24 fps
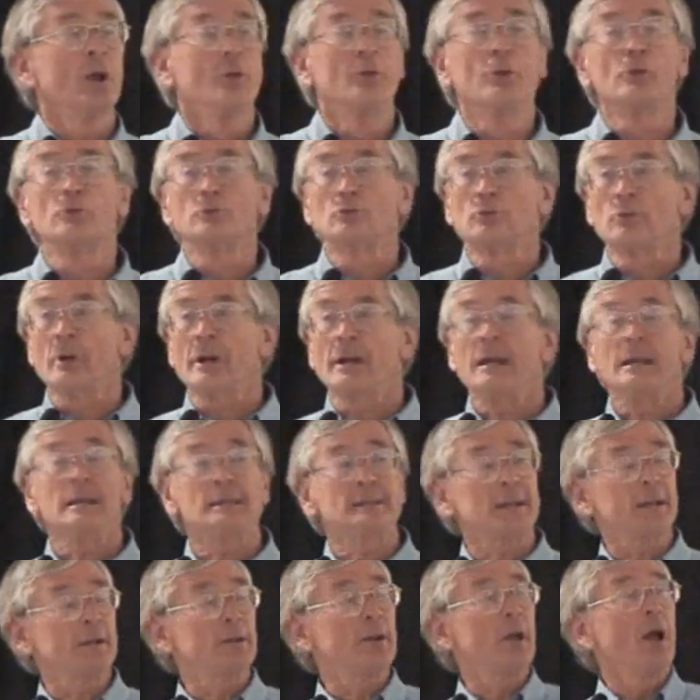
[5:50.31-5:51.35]
The
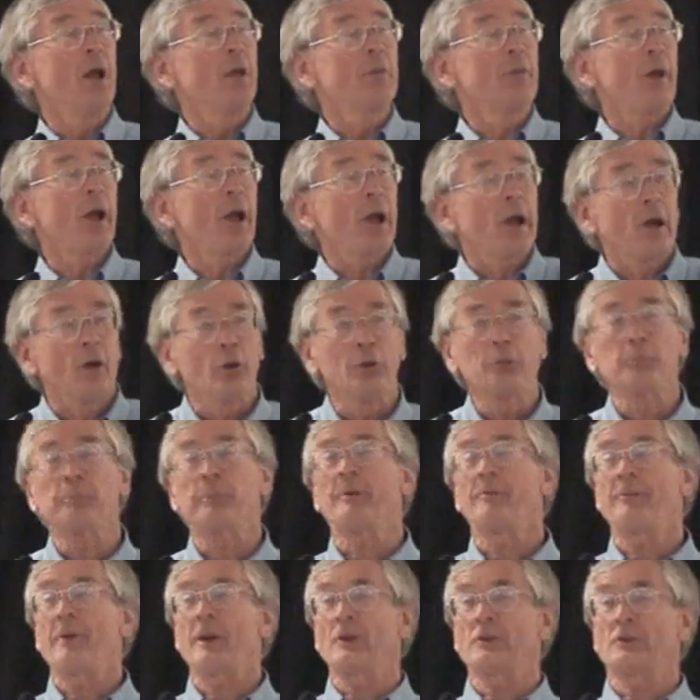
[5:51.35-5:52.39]
reason the health
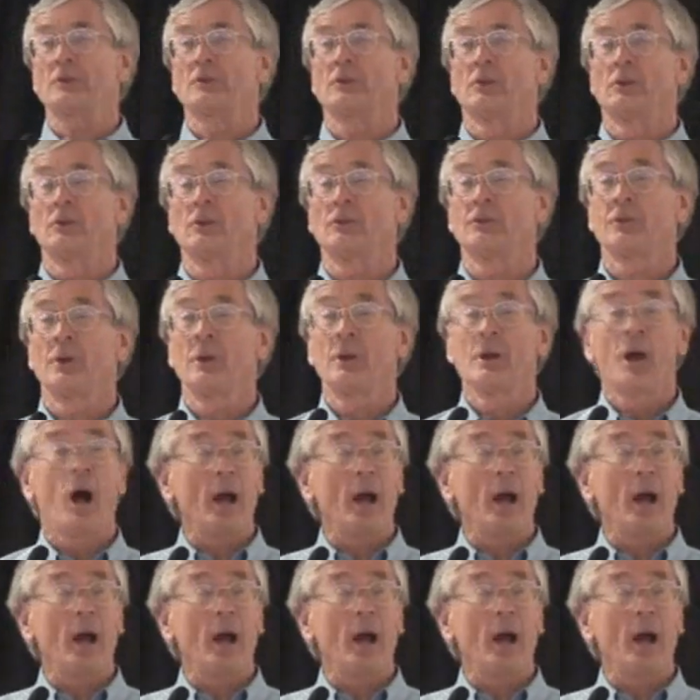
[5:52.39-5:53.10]
professionals...